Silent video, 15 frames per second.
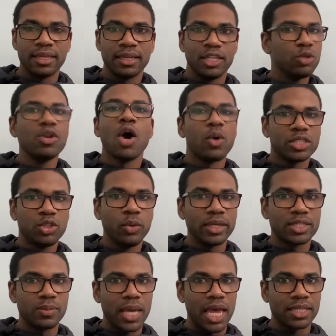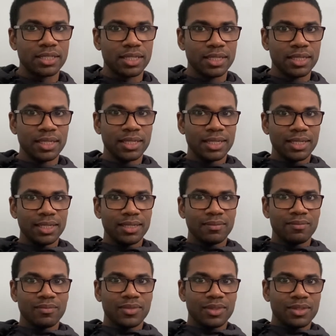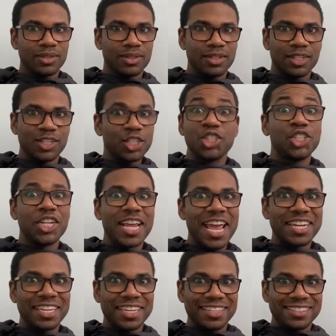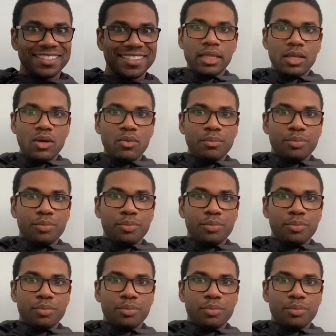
You know what to expect. Shenanigans. Hello,